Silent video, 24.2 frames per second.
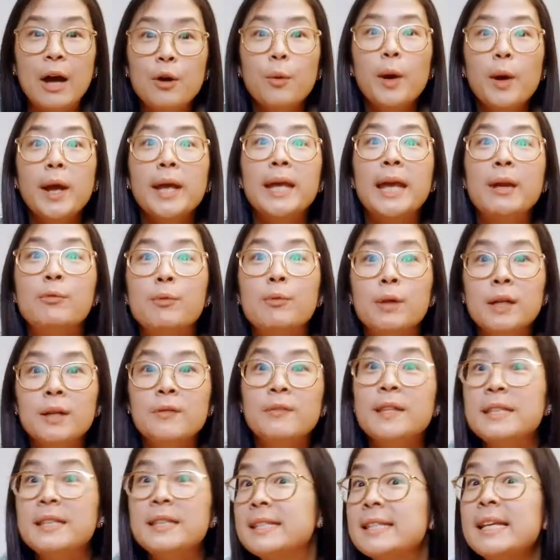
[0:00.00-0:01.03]
do I get rid
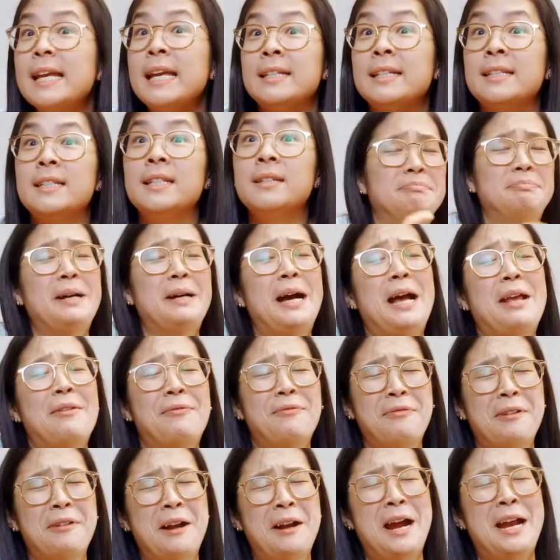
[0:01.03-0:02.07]
of the zit by
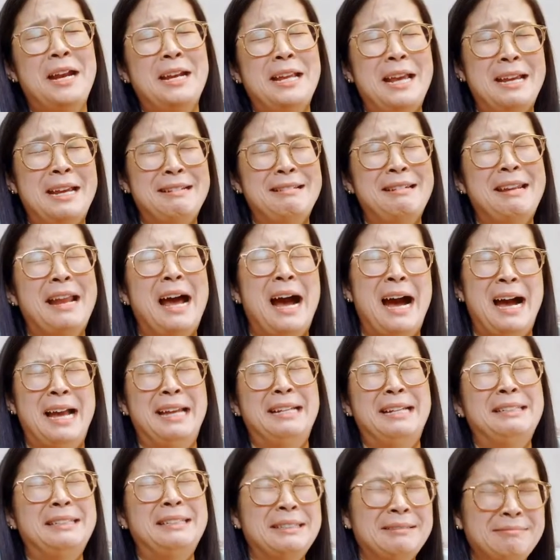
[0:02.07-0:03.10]
Friday
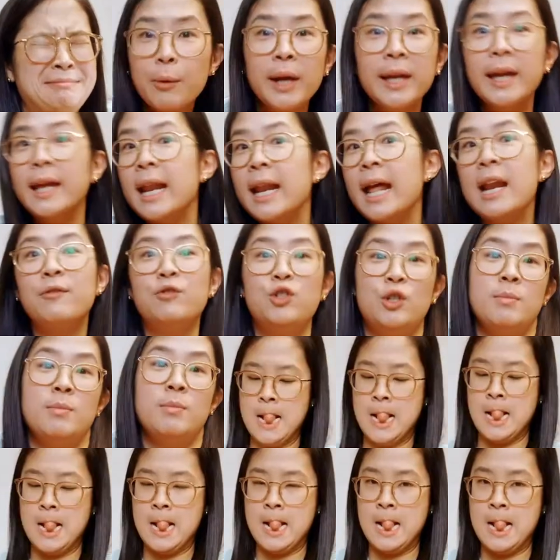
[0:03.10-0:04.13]
night? How do I get out of
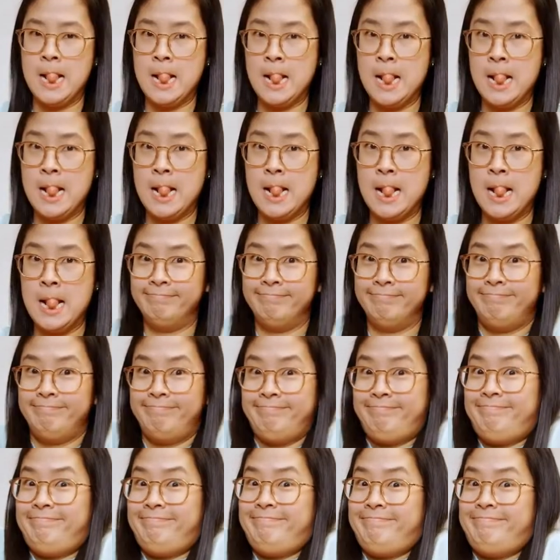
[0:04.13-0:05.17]
gym class?
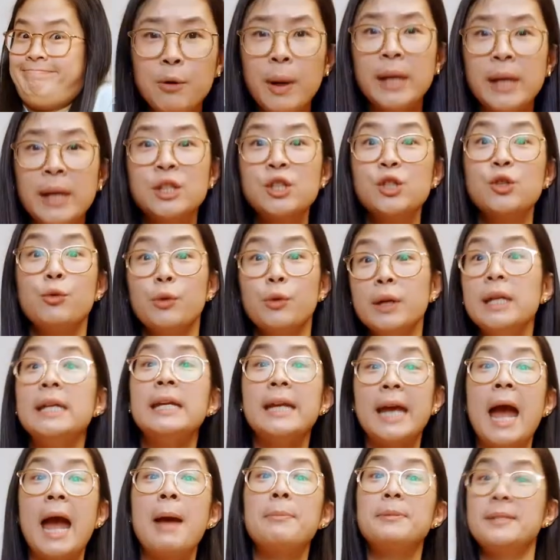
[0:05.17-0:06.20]
How do I
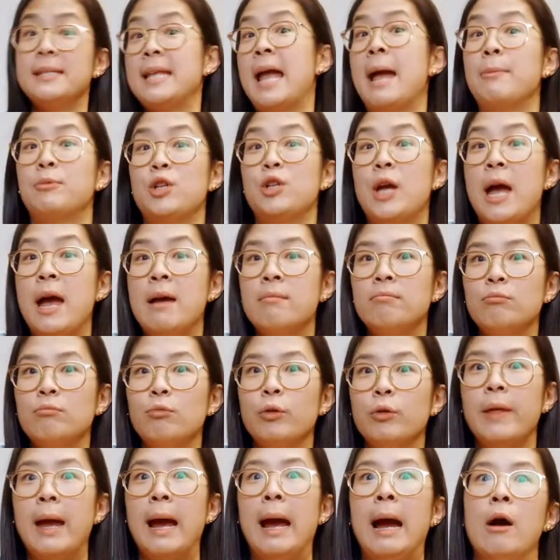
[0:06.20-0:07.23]
screen cap
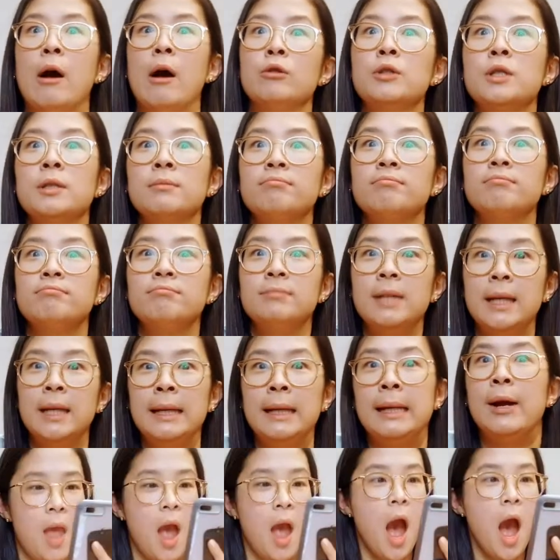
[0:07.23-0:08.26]
Snapchat without
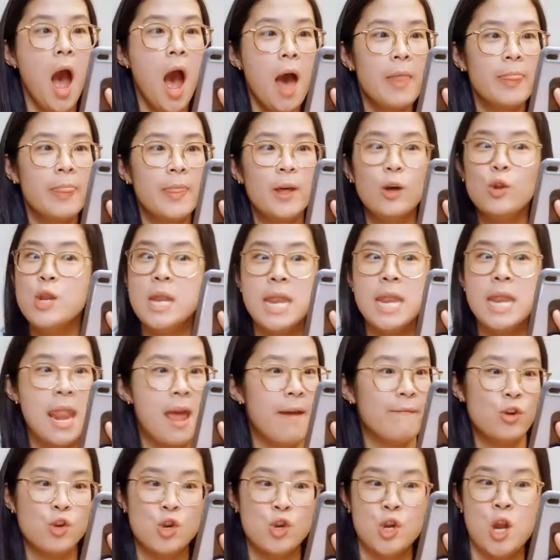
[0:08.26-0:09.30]
getting caught? They'll
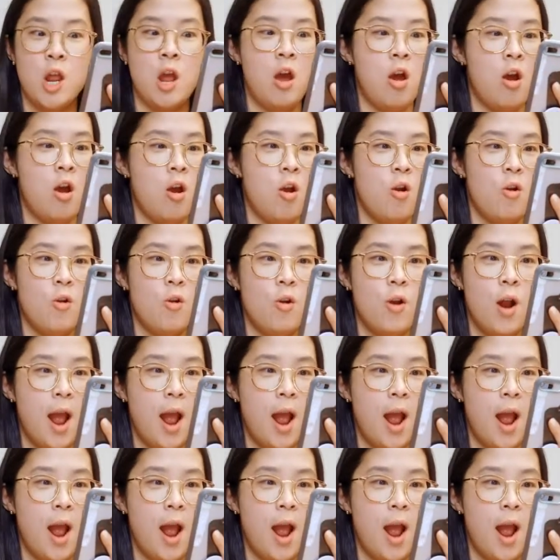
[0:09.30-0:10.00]
never know. But